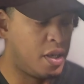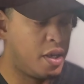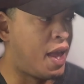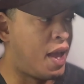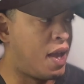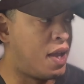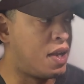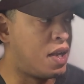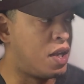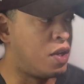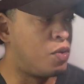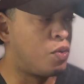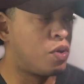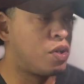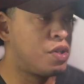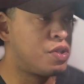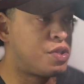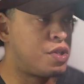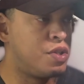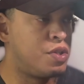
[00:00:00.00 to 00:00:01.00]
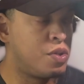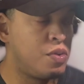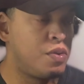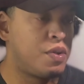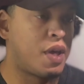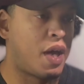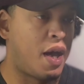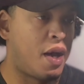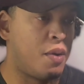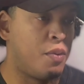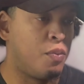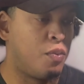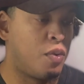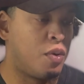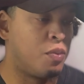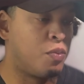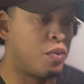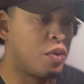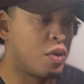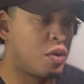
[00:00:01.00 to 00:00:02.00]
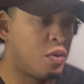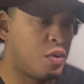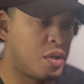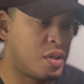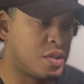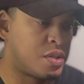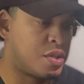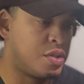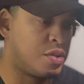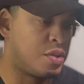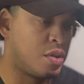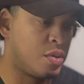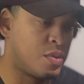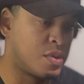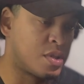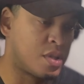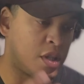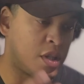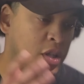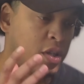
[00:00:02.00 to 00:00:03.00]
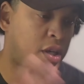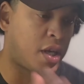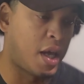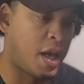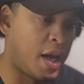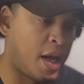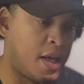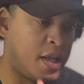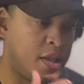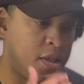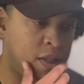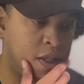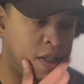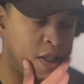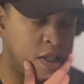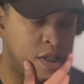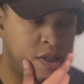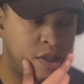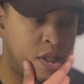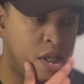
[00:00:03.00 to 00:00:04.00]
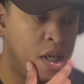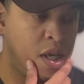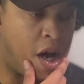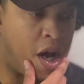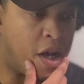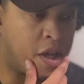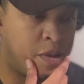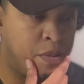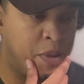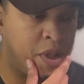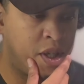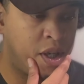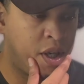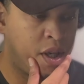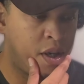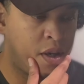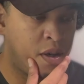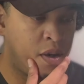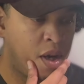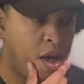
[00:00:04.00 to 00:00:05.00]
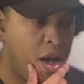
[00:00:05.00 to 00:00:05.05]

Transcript: And in order to do that, what we're going to do is look at this document here.